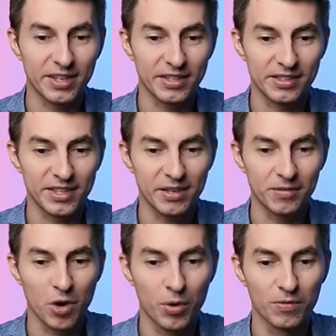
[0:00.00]
and instead of
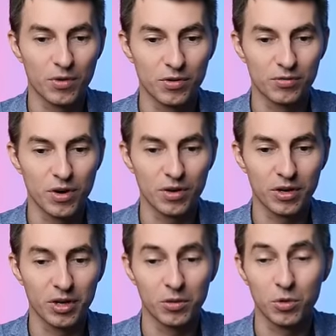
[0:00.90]
going for the
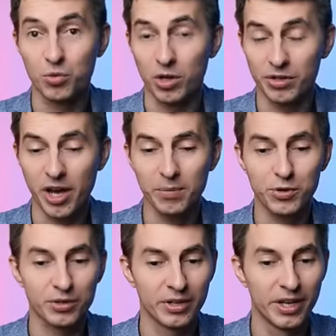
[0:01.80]
rook, which was an
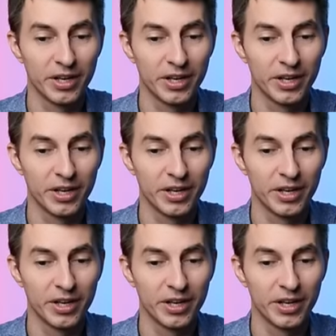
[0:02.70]
option,